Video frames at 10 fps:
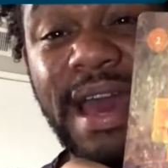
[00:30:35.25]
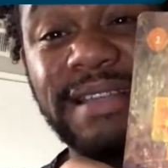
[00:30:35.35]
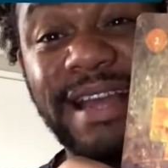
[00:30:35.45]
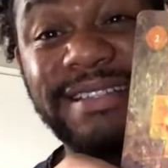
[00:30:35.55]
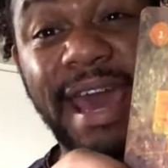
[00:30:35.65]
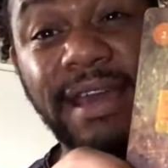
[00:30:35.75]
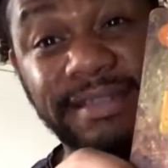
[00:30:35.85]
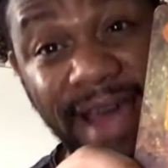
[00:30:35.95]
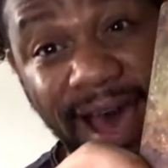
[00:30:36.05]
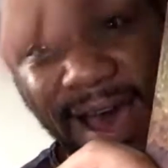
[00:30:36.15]
It's like take a
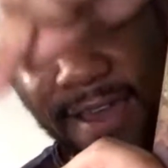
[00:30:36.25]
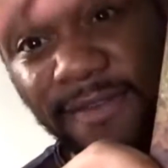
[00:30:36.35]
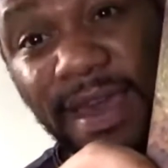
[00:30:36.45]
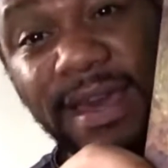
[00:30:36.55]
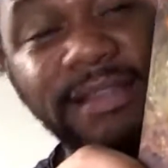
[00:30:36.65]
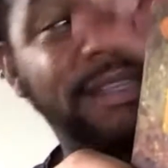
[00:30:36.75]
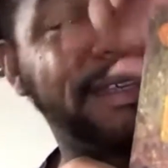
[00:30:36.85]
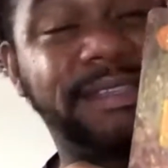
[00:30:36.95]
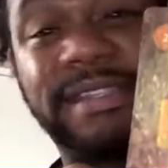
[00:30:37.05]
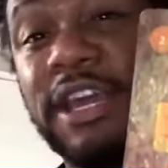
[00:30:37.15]
dive into
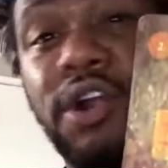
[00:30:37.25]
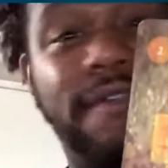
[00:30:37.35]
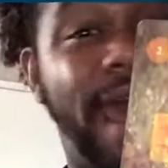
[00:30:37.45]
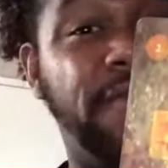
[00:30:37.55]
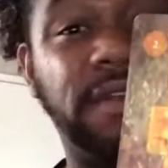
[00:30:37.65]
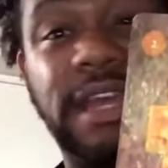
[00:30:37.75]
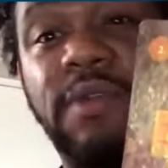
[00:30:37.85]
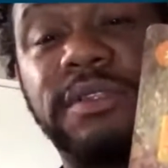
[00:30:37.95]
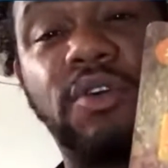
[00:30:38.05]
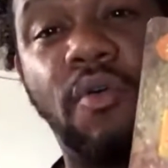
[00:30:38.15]
the center of
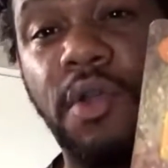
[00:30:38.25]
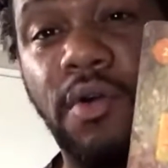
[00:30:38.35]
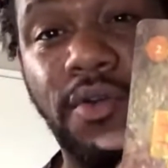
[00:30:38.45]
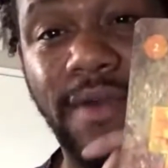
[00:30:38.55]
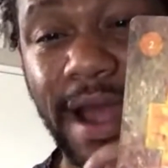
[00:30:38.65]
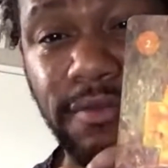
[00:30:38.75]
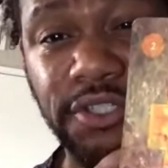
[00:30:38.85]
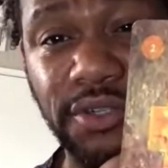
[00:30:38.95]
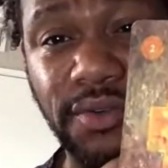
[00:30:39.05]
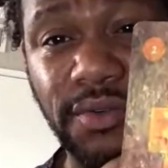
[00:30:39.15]
everything what's going on
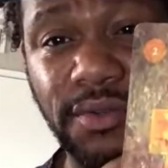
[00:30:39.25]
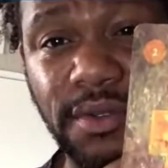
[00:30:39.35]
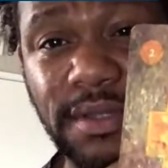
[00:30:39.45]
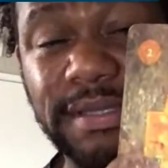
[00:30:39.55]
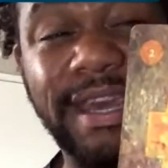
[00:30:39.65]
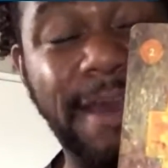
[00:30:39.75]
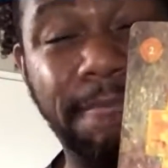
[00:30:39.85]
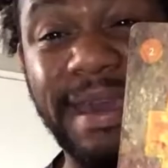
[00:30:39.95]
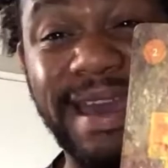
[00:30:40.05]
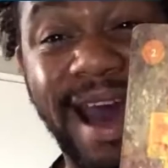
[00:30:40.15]
around you to
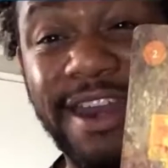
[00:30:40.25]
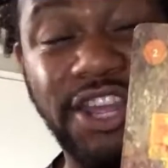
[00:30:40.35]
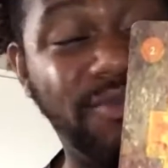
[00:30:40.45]
get beyond it.